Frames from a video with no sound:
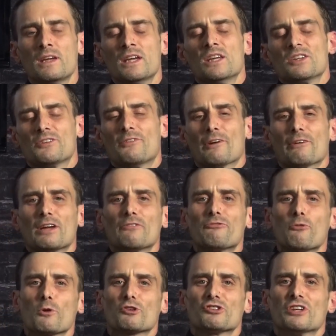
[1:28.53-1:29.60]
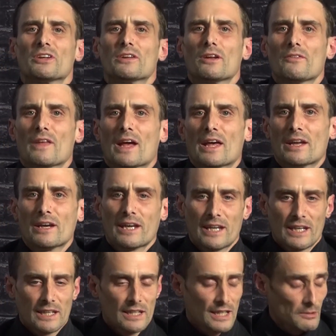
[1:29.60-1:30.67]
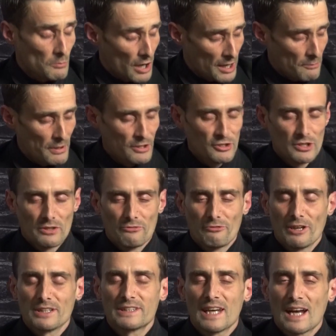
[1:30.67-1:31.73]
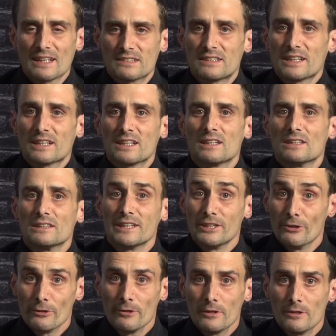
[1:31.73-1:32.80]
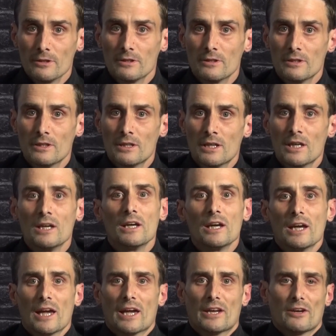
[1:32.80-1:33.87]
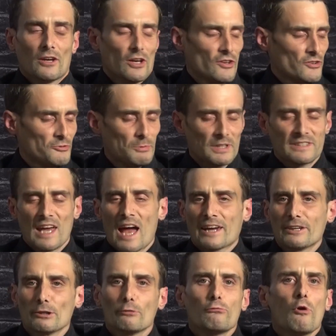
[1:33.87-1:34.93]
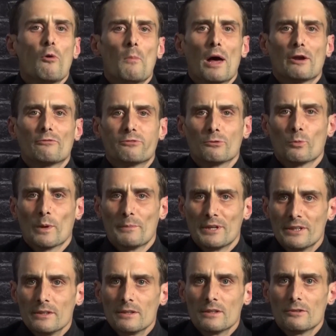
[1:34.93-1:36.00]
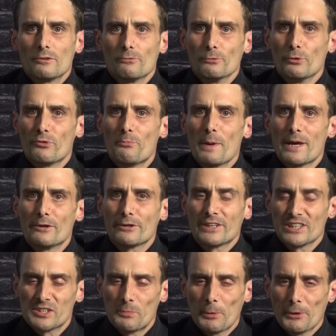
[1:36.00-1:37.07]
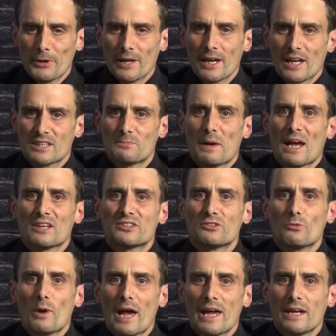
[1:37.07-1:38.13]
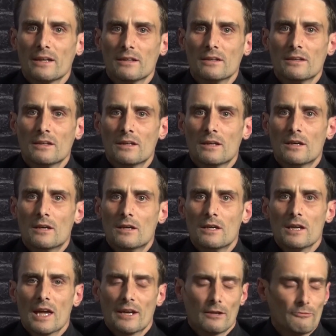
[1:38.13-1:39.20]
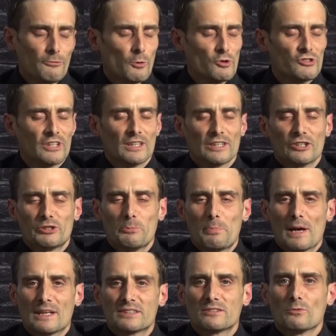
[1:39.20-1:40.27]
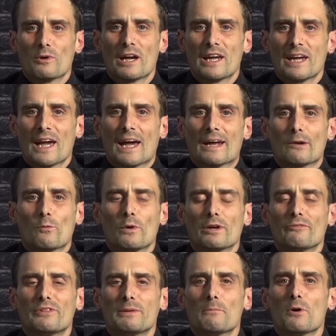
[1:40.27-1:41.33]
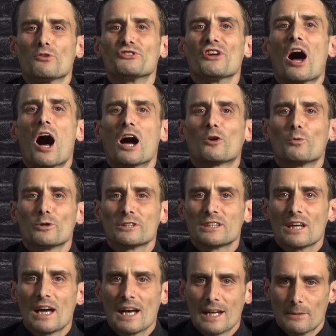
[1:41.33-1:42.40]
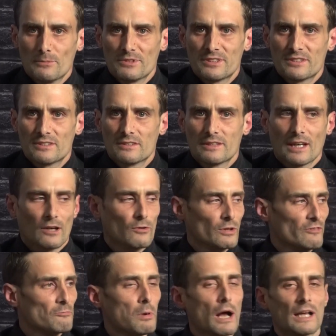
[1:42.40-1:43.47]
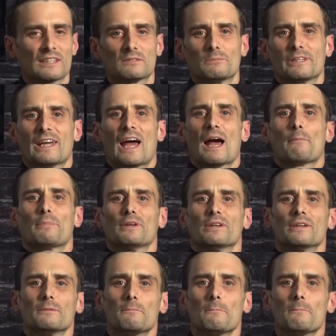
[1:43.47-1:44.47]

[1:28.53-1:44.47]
It's very unfortunate that in my opinion, fantastic leader and a spectacular role model for women, Ruth Bader Ginsburg, has passed away. And unfortunately, she passed away at one of the most awkward times that could have possibly happened.